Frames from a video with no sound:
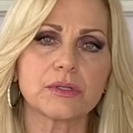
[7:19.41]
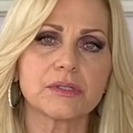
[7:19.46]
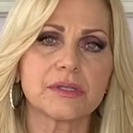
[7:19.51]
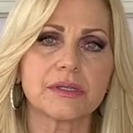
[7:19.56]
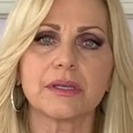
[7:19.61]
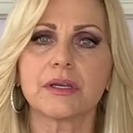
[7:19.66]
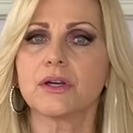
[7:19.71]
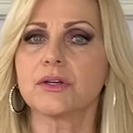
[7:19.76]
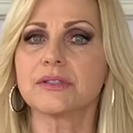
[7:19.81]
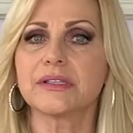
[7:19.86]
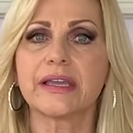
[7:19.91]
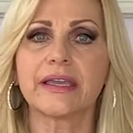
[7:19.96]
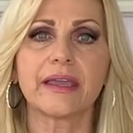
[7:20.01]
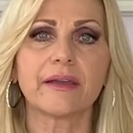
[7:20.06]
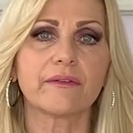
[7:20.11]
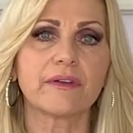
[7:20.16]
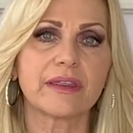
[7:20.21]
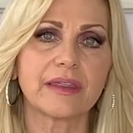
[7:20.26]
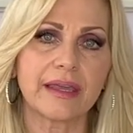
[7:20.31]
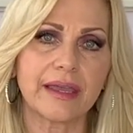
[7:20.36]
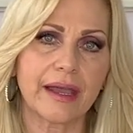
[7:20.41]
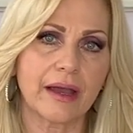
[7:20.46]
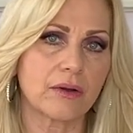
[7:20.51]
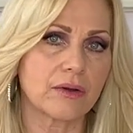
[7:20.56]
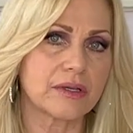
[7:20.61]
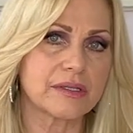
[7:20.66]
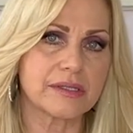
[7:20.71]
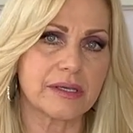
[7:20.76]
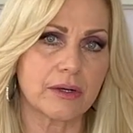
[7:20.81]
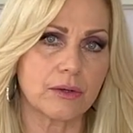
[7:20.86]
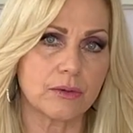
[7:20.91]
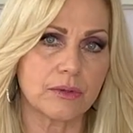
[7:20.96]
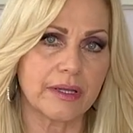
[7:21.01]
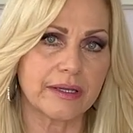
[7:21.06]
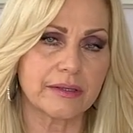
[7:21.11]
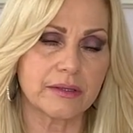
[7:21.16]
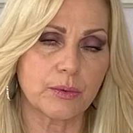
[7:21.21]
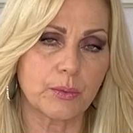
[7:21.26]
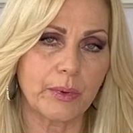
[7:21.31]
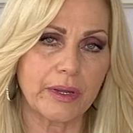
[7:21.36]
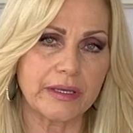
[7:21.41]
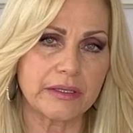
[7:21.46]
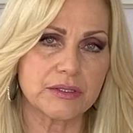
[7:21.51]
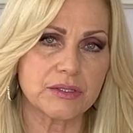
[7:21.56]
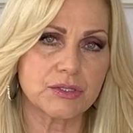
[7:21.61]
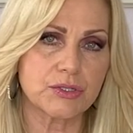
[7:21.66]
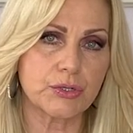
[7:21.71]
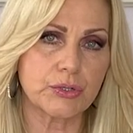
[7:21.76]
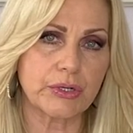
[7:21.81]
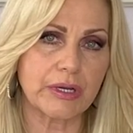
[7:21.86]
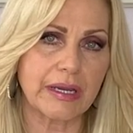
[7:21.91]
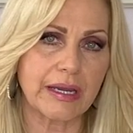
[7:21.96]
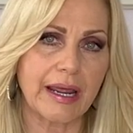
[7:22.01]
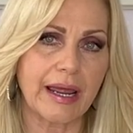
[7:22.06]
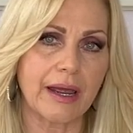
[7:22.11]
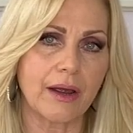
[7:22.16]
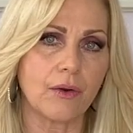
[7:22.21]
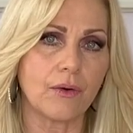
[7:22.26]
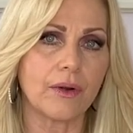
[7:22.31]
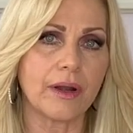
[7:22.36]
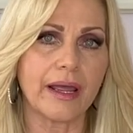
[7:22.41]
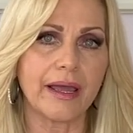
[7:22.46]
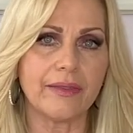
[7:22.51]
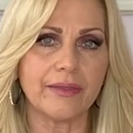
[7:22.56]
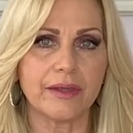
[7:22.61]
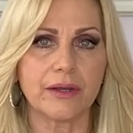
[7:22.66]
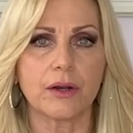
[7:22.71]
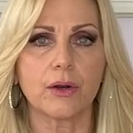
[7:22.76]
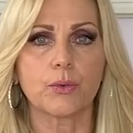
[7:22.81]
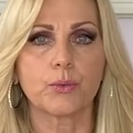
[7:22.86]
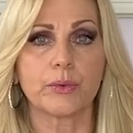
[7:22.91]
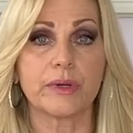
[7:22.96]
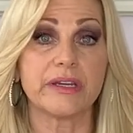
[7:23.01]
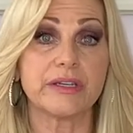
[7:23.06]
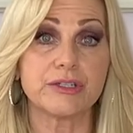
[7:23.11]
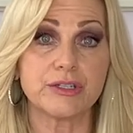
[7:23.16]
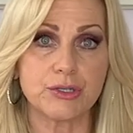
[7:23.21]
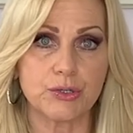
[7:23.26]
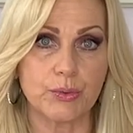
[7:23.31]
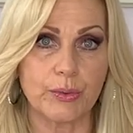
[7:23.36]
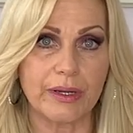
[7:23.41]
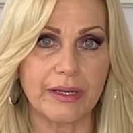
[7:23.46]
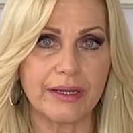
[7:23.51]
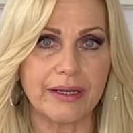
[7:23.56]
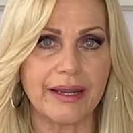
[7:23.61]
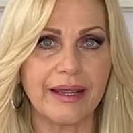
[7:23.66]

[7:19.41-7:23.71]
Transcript: and then I'll take everything out because I don't like the way it's turning out, and then I'll redo it.